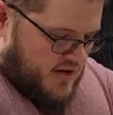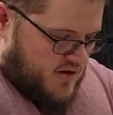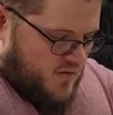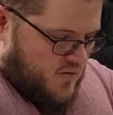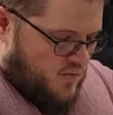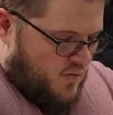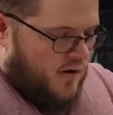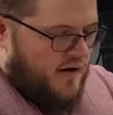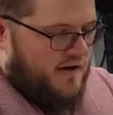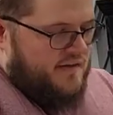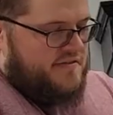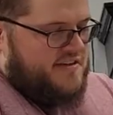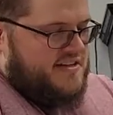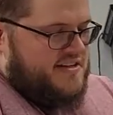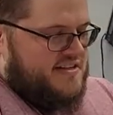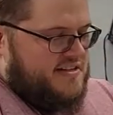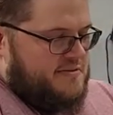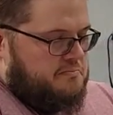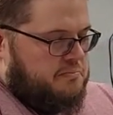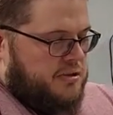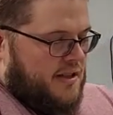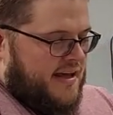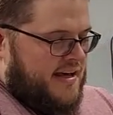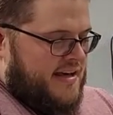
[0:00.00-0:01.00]
One of his
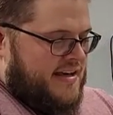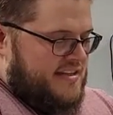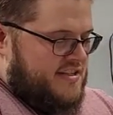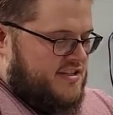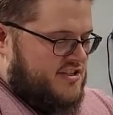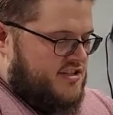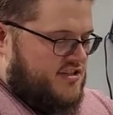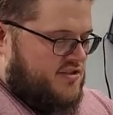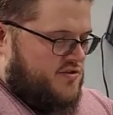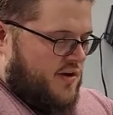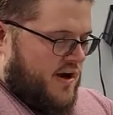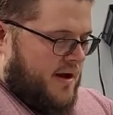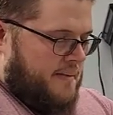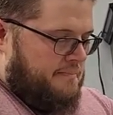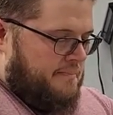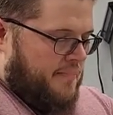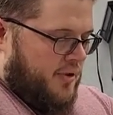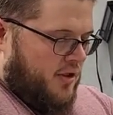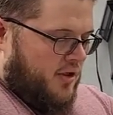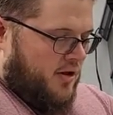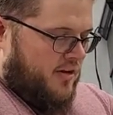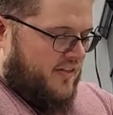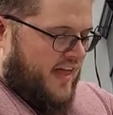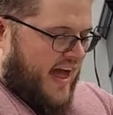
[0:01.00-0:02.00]
blades scraped
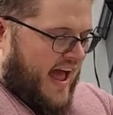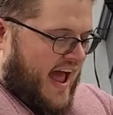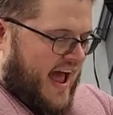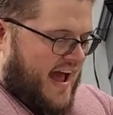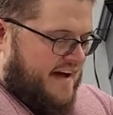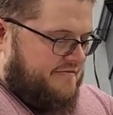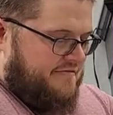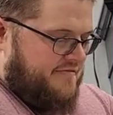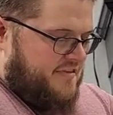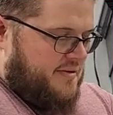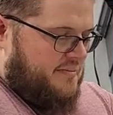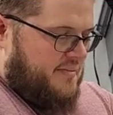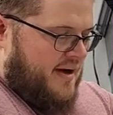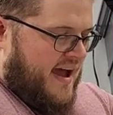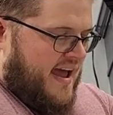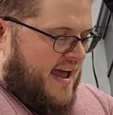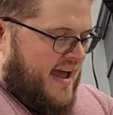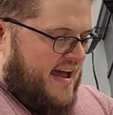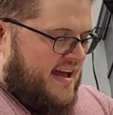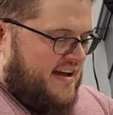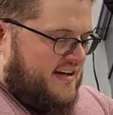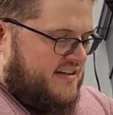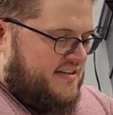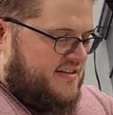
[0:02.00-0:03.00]
along the haft of my
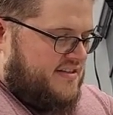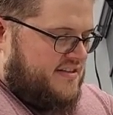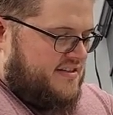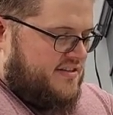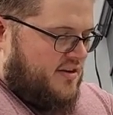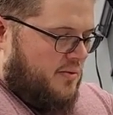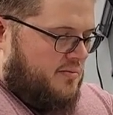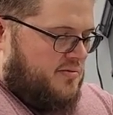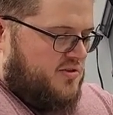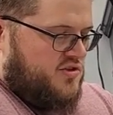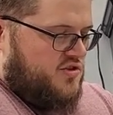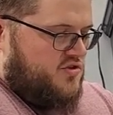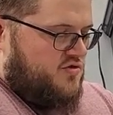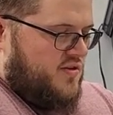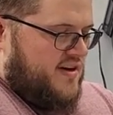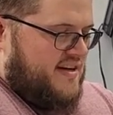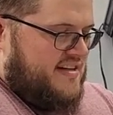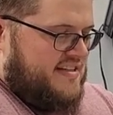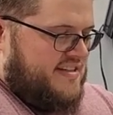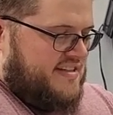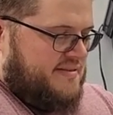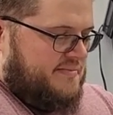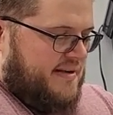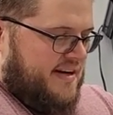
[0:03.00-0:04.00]
axe, almost
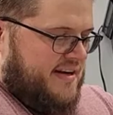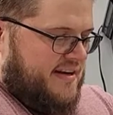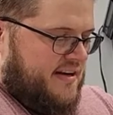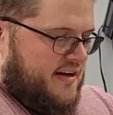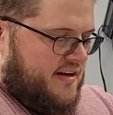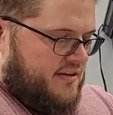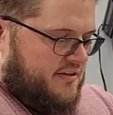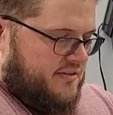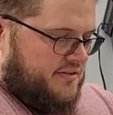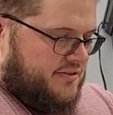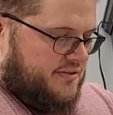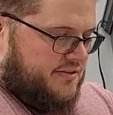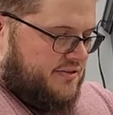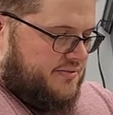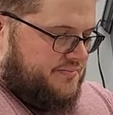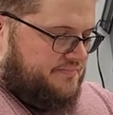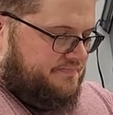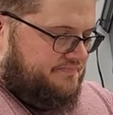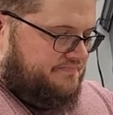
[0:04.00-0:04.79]
grazing my knuckles.